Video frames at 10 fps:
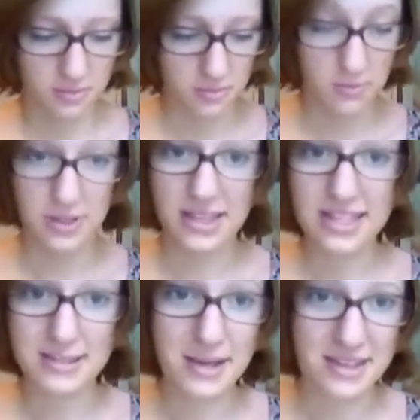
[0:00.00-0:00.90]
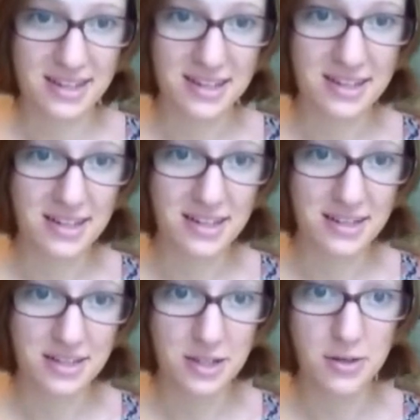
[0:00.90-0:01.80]
With this method,
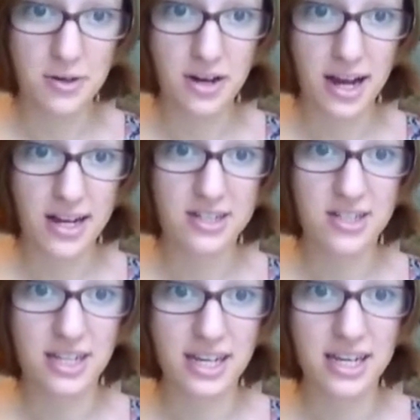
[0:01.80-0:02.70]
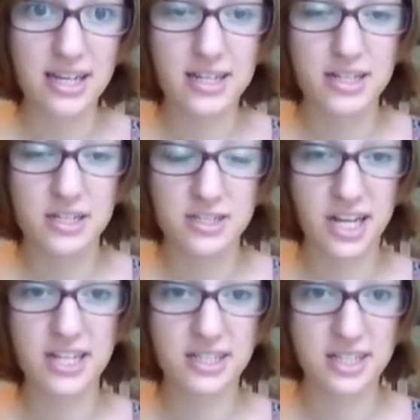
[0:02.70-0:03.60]
you are actually
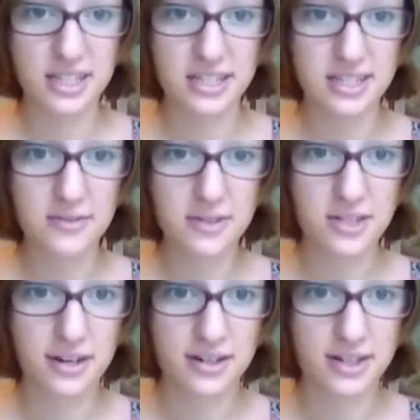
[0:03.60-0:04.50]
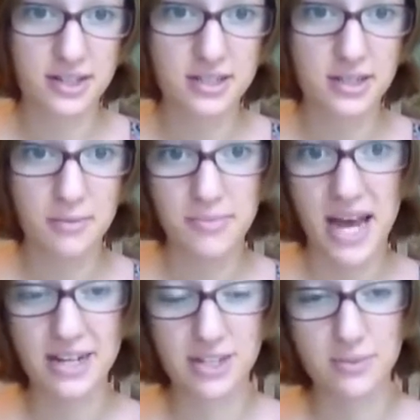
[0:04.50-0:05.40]
changing the silver tarnish
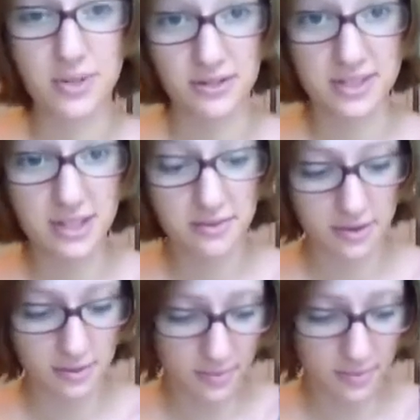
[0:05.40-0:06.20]
back to pure silver.